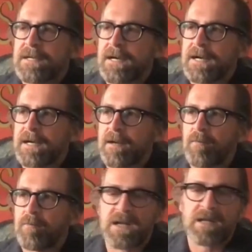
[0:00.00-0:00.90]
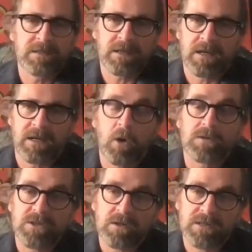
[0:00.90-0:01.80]
But
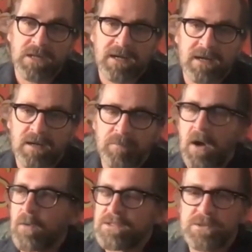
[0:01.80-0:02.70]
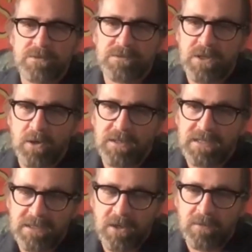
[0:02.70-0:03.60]
oakjournal.com, always use code
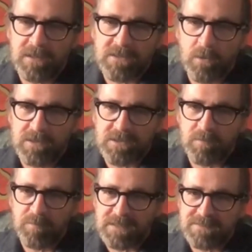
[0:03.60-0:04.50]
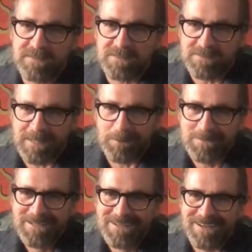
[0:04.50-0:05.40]
EO. That's always our best
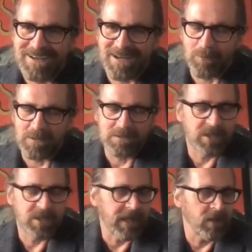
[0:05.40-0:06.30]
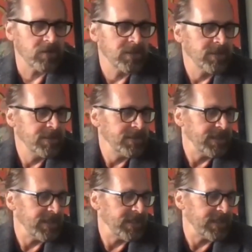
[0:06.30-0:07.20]
discount when you check out.
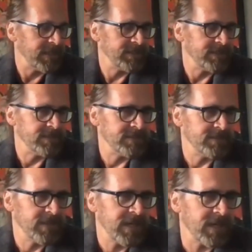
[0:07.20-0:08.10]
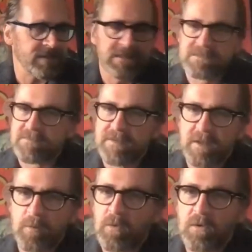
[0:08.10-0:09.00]
And yeah, it is
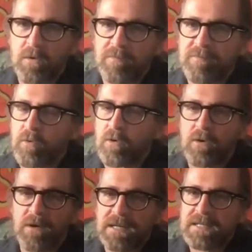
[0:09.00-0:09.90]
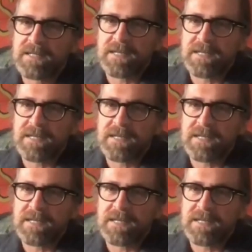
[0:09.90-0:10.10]
available for any